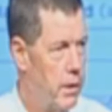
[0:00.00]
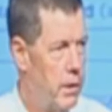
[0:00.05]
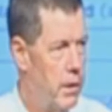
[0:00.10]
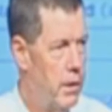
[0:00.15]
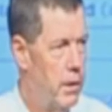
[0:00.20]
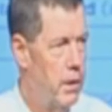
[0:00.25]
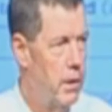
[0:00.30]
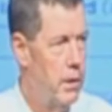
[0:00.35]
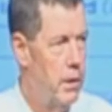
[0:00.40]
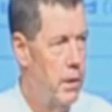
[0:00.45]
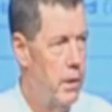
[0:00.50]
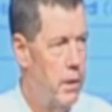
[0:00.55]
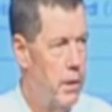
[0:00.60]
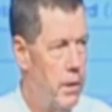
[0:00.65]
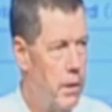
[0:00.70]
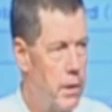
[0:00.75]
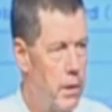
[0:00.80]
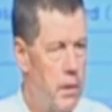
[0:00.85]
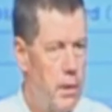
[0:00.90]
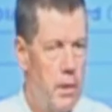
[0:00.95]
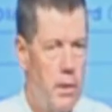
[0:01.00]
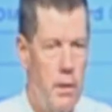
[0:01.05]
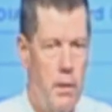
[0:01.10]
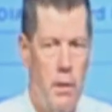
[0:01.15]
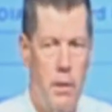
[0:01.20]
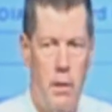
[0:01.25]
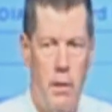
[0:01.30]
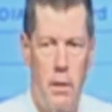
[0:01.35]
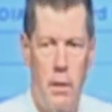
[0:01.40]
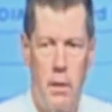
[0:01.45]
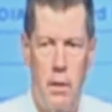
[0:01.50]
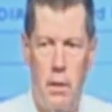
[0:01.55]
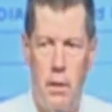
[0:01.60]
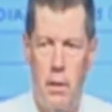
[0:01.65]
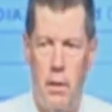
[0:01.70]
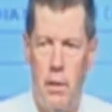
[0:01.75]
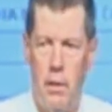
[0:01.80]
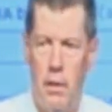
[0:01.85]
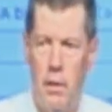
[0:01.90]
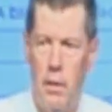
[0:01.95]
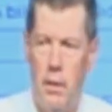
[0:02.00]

(silence)